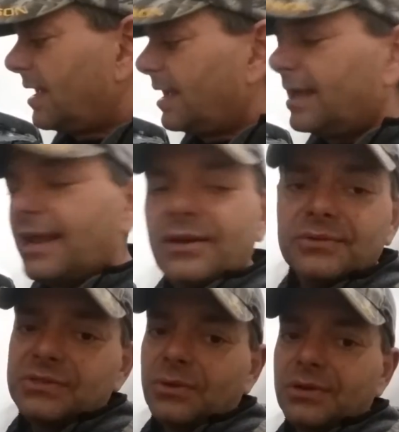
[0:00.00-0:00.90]
and I don't
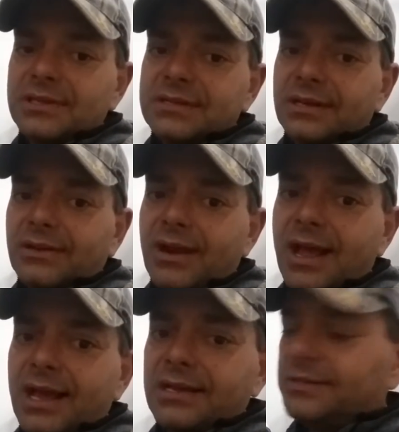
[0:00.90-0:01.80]
store this in the
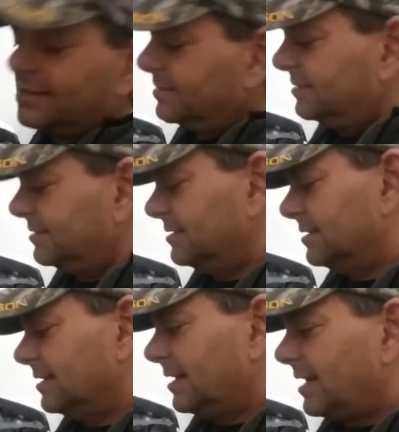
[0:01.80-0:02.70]
garage,
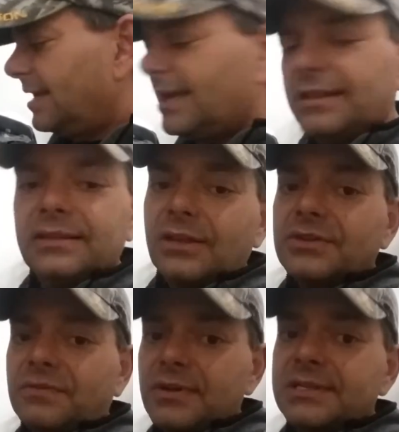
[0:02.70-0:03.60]
it does
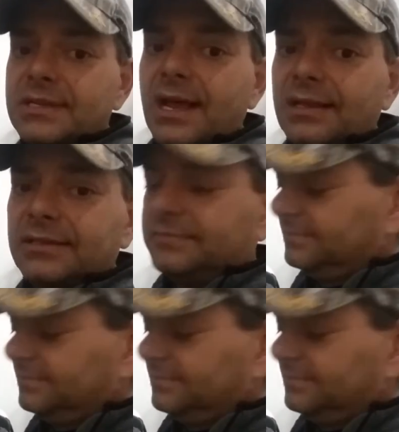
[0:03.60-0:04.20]
freeze solid.